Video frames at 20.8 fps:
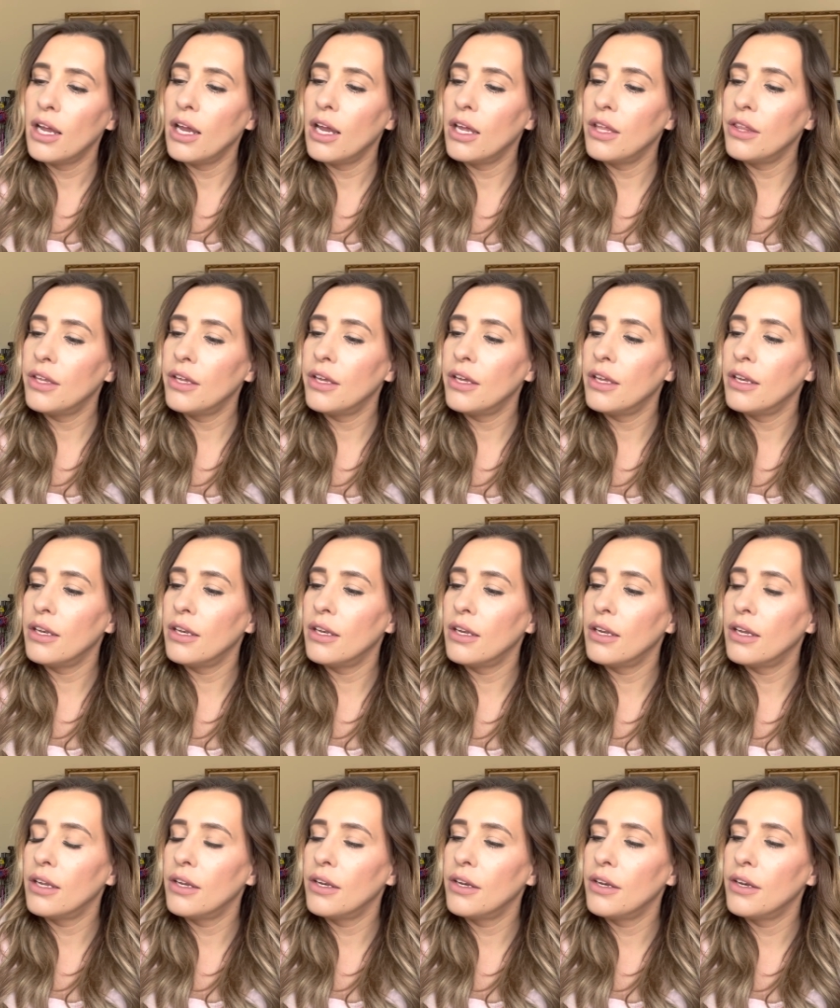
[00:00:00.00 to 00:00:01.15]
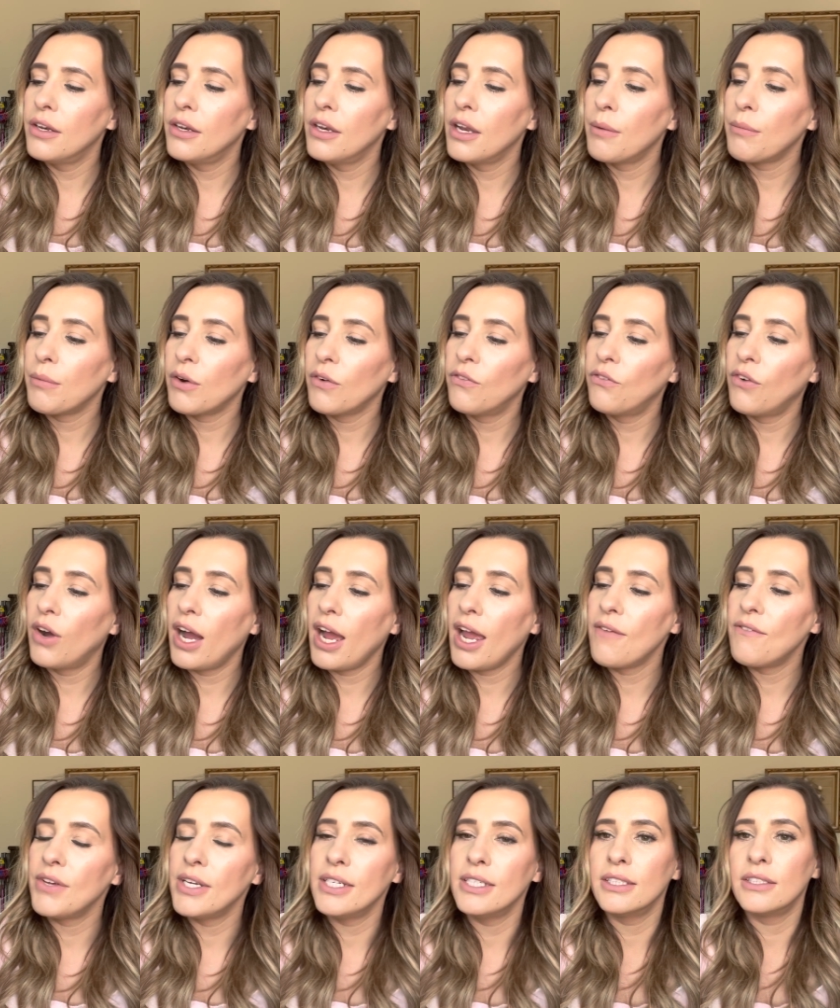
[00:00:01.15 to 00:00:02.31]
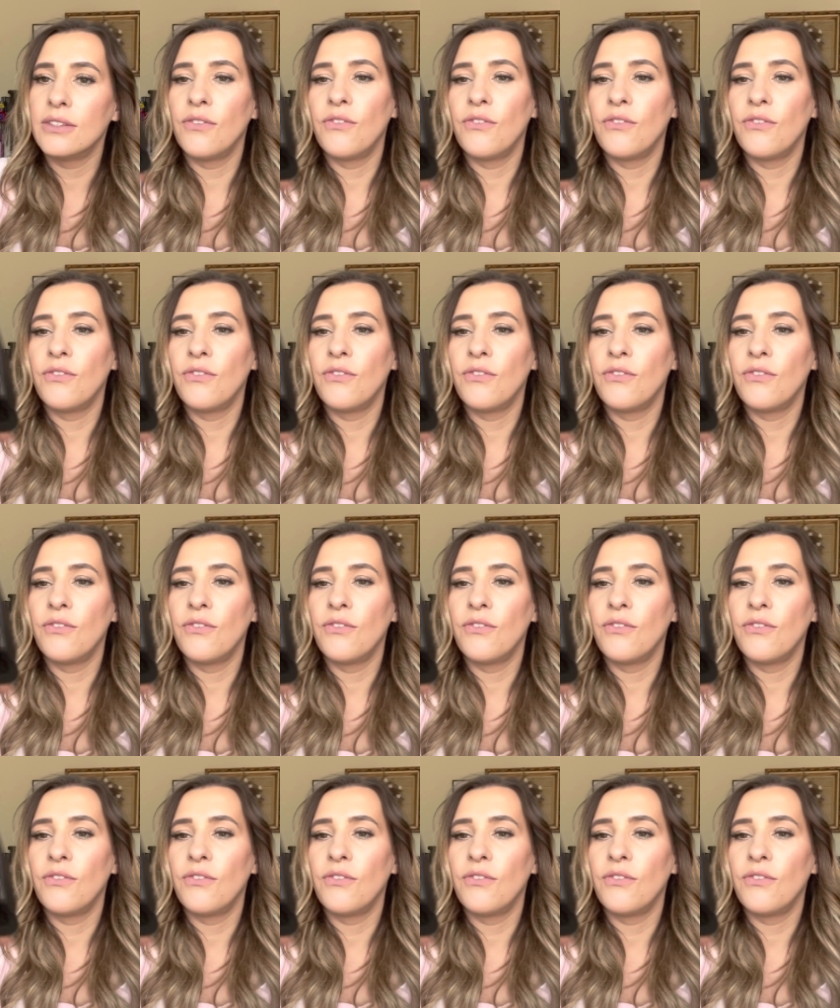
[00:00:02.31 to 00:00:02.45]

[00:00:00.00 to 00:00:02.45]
And then number five is